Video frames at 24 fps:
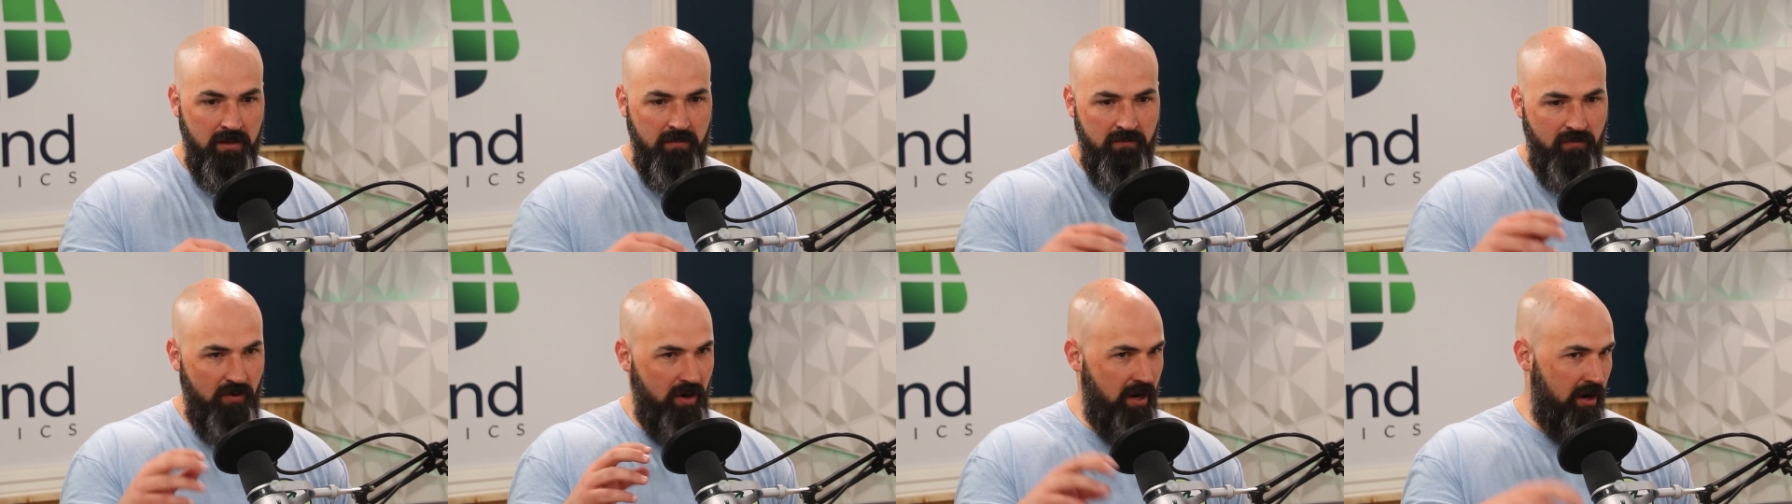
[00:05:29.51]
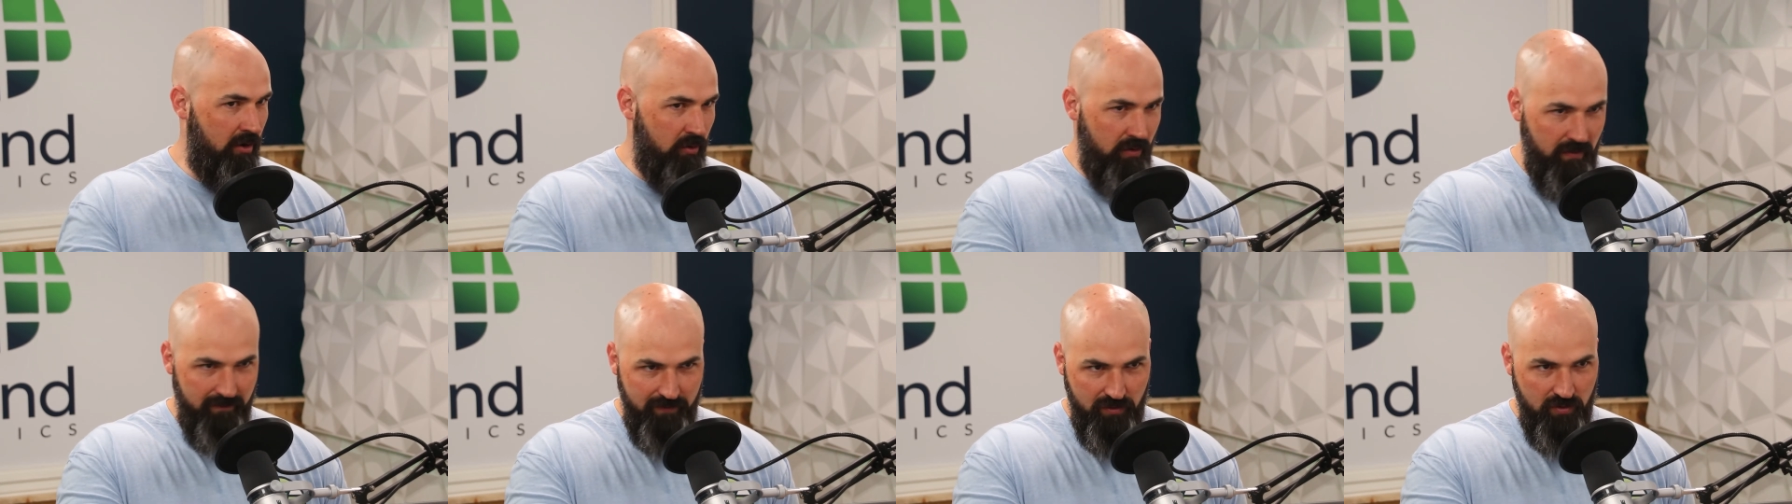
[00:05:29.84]
for
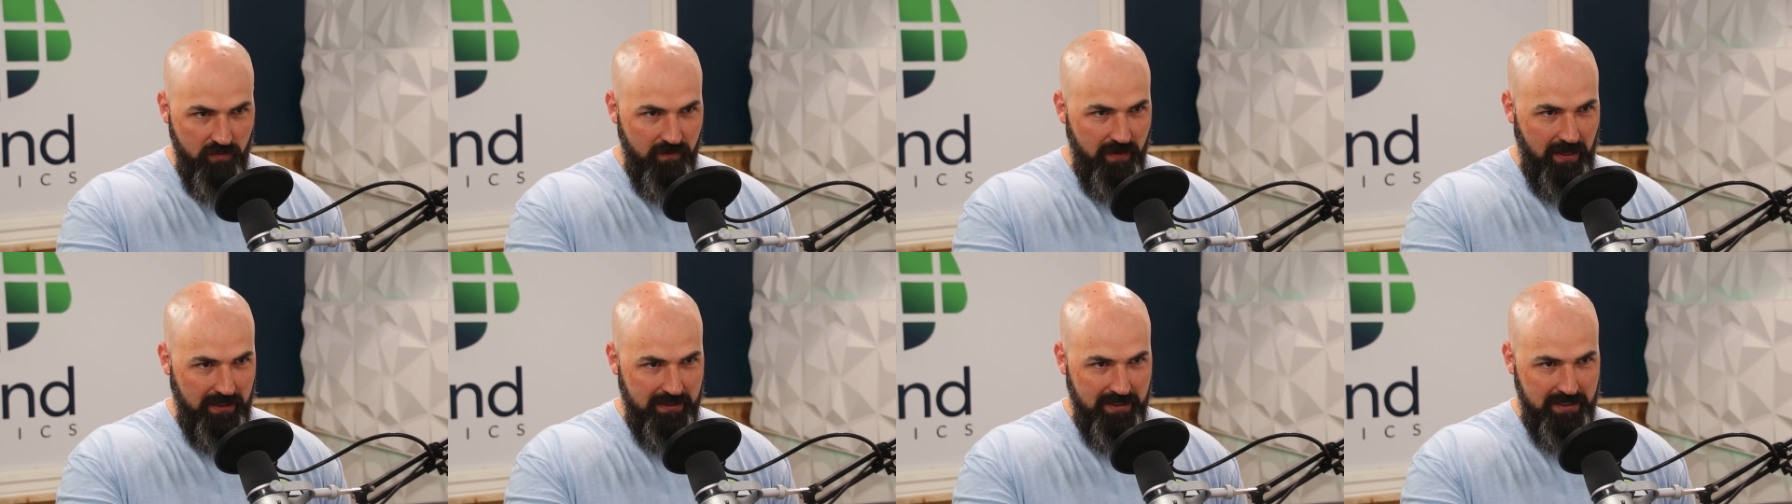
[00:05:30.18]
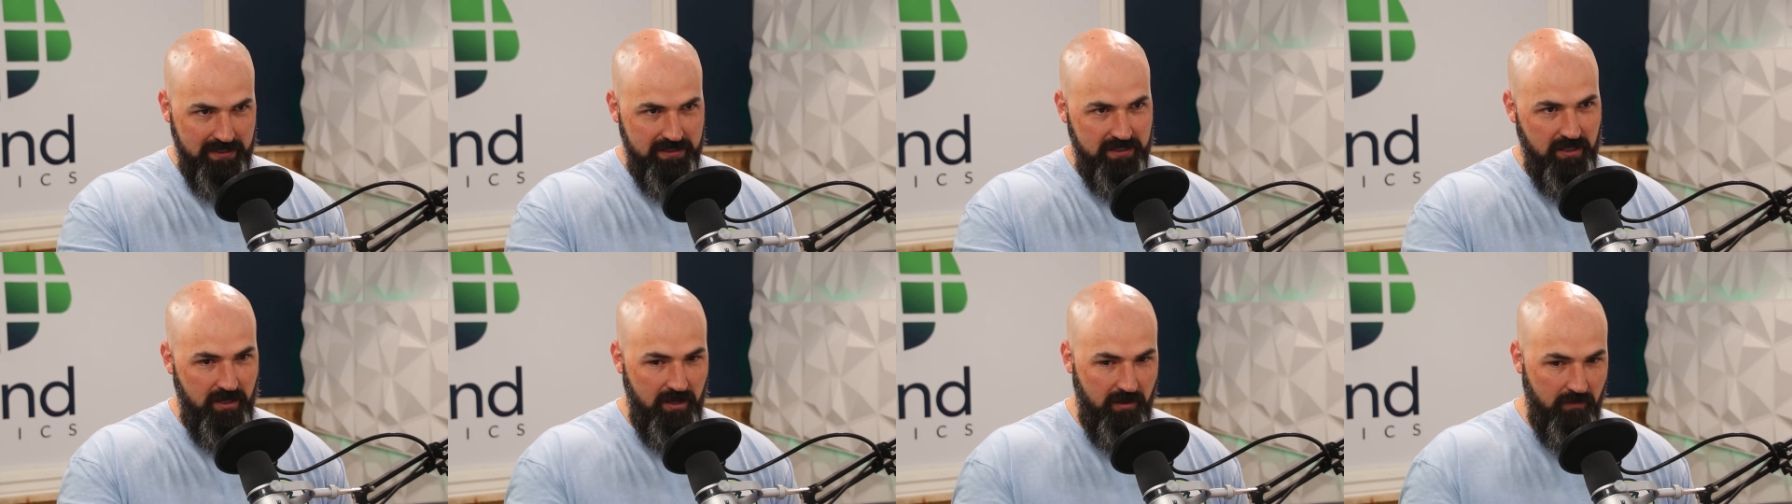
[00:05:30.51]
however you've got
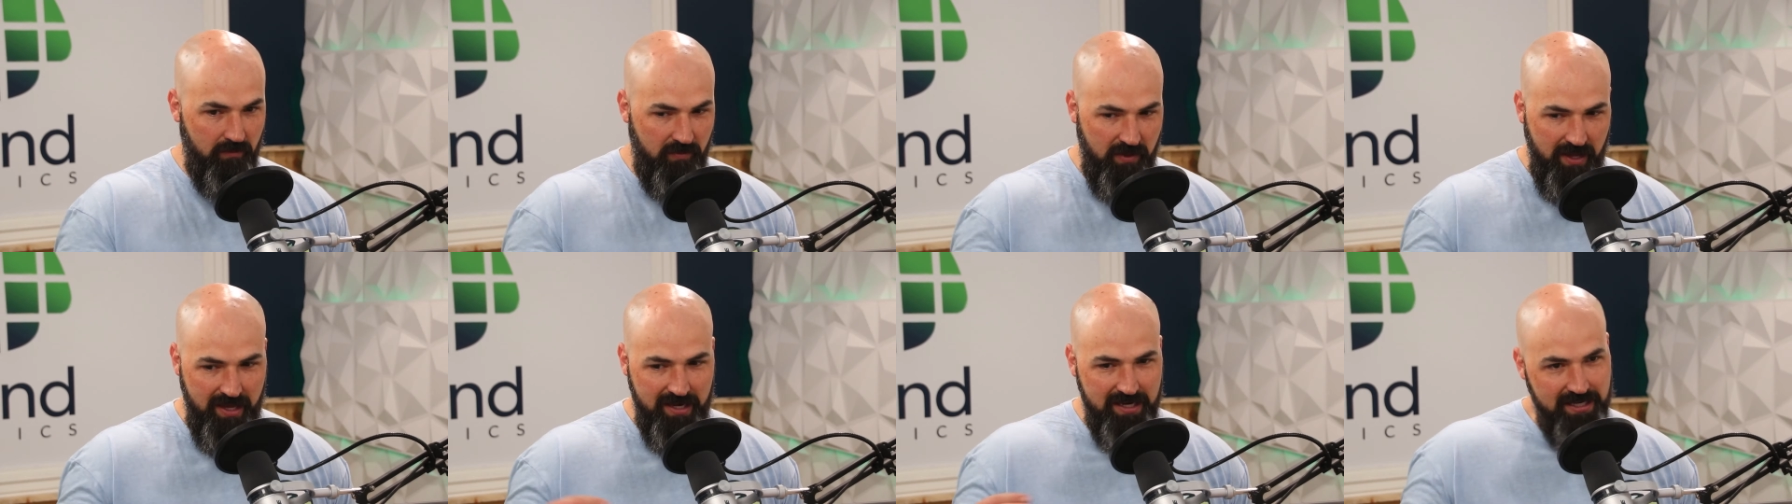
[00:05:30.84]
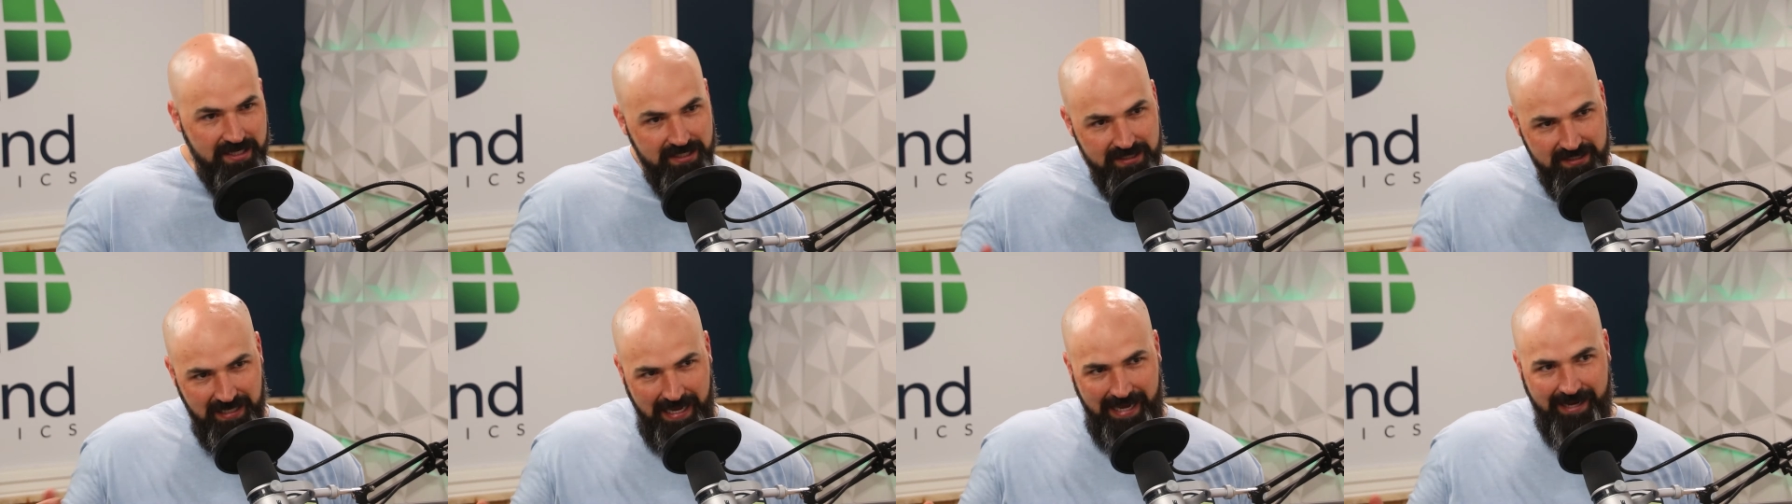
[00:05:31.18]
that set up, then
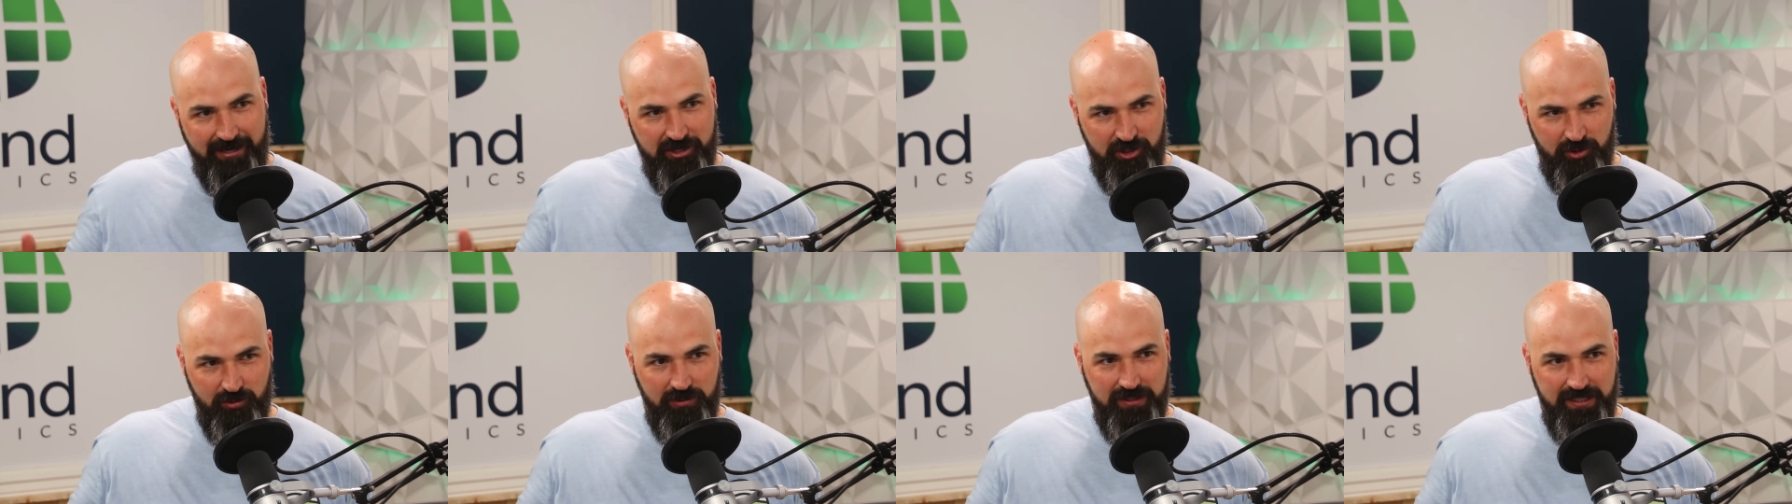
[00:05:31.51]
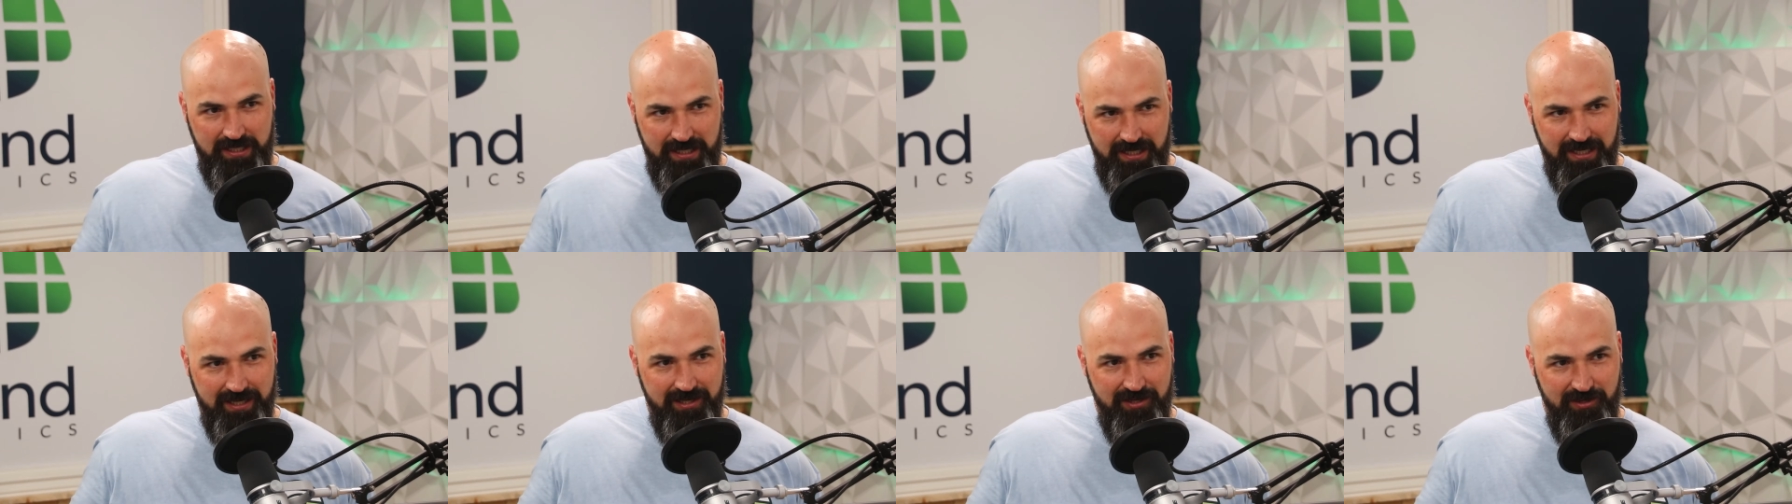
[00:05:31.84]
is
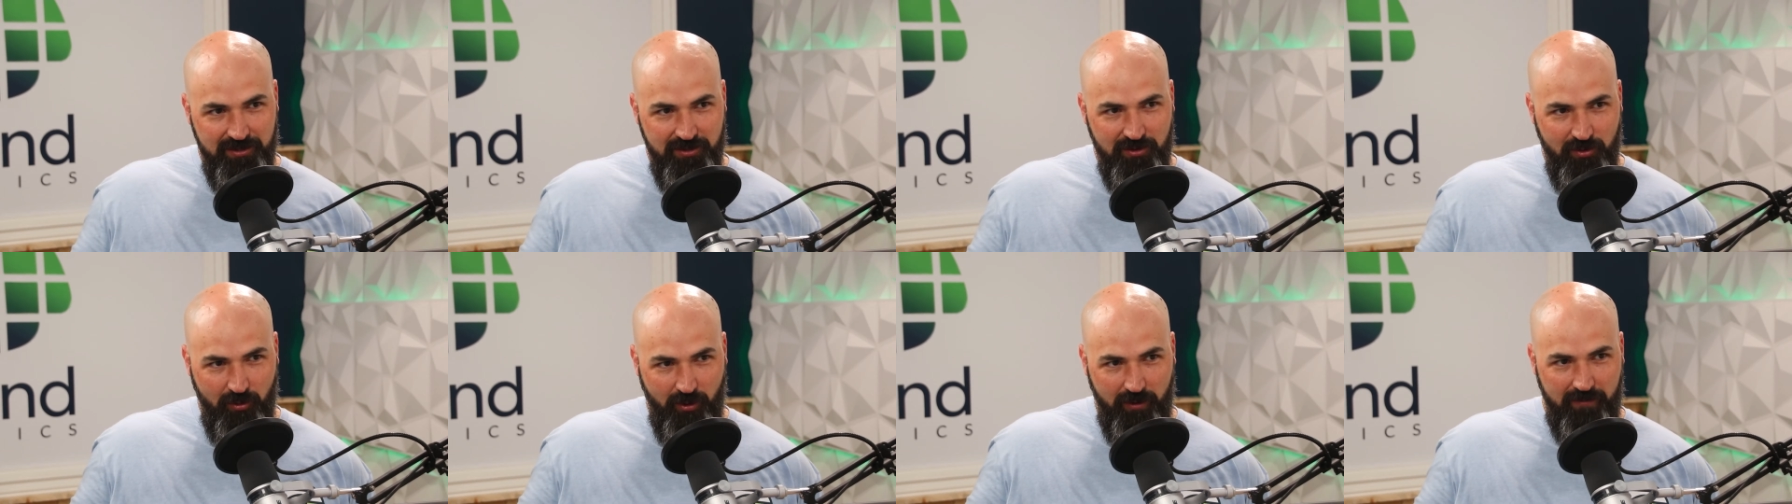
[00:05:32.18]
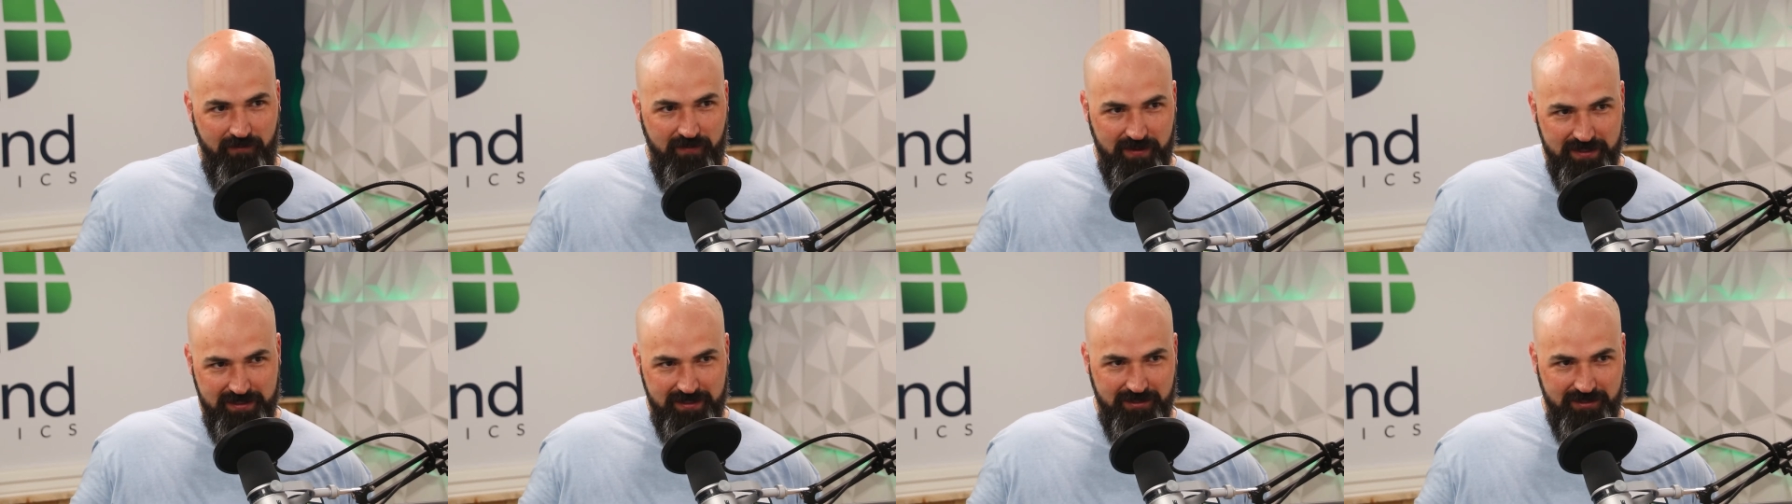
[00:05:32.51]
actually in your